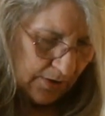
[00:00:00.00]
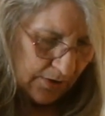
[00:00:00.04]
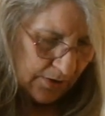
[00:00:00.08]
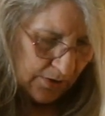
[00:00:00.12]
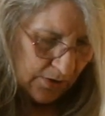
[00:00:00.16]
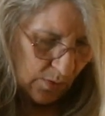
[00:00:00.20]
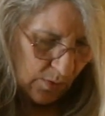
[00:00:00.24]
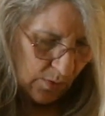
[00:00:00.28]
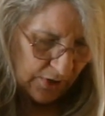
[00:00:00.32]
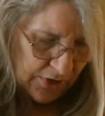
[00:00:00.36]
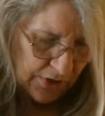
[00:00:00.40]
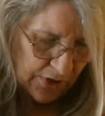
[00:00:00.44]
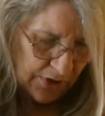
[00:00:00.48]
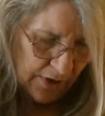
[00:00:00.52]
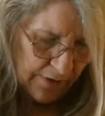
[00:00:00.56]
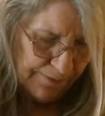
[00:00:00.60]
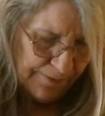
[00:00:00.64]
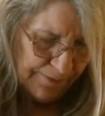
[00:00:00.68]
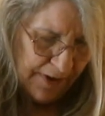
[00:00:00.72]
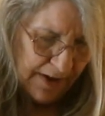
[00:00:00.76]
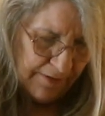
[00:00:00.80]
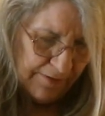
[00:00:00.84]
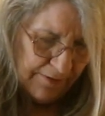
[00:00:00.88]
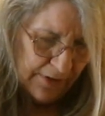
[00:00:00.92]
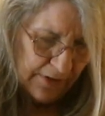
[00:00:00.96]
So what's your
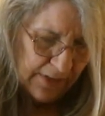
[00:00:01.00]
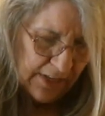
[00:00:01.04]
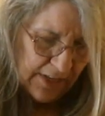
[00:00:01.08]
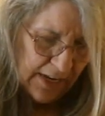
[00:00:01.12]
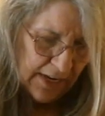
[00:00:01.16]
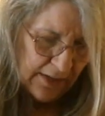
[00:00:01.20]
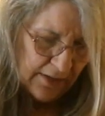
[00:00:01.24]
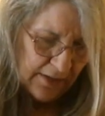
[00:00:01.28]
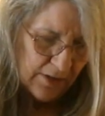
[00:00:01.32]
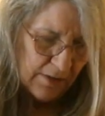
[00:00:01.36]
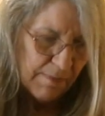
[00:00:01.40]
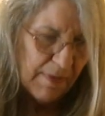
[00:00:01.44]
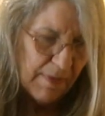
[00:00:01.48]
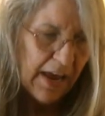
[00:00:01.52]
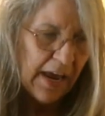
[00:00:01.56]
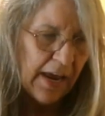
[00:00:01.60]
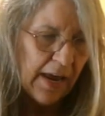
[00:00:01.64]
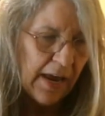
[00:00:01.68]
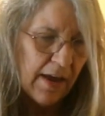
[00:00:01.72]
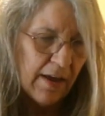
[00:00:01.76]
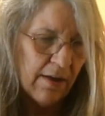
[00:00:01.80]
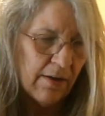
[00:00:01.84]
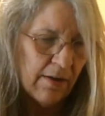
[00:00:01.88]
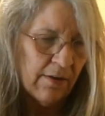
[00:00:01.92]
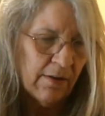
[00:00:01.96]
favorite thing to
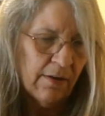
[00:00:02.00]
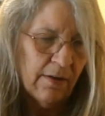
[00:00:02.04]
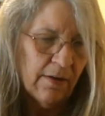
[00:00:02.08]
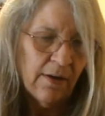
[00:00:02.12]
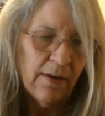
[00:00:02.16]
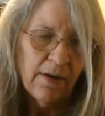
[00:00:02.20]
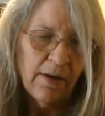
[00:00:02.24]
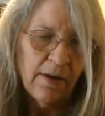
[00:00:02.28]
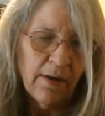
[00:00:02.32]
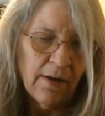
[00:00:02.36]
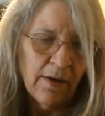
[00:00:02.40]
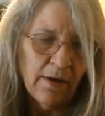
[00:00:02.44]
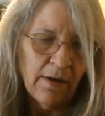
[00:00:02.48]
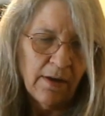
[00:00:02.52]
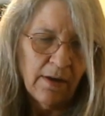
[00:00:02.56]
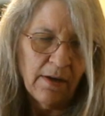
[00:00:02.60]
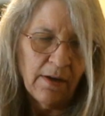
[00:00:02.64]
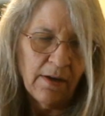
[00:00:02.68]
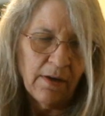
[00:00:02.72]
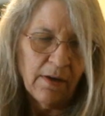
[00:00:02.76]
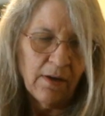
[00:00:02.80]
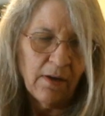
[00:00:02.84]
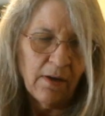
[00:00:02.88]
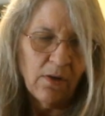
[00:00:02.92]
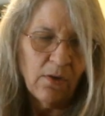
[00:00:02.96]
make
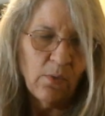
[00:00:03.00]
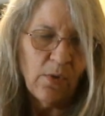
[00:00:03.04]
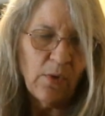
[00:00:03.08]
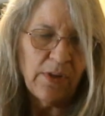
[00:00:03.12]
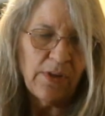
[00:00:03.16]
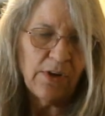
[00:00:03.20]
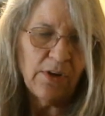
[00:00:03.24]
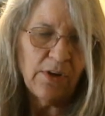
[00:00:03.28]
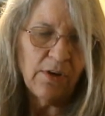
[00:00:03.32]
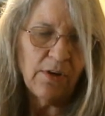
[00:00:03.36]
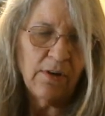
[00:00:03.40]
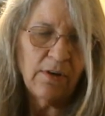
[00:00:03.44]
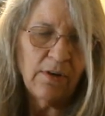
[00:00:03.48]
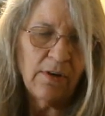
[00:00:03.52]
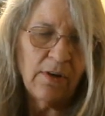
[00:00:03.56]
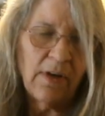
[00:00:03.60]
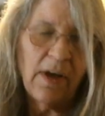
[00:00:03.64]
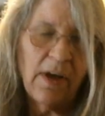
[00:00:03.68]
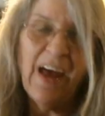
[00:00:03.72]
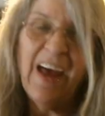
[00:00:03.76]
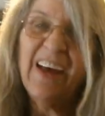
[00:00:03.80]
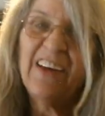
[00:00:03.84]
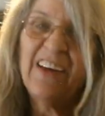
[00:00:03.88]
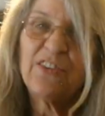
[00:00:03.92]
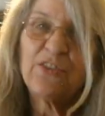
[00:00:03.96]
with your
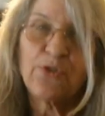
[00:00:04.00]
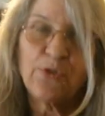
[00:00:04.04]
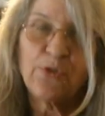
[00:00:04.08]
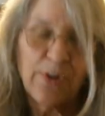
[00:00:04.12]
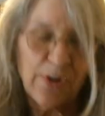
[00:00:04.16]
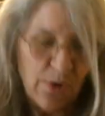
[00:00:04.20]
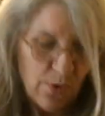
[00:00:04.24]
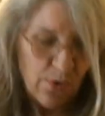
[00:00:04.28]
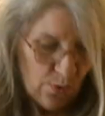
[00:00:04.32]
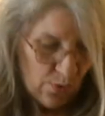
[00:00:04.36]
extra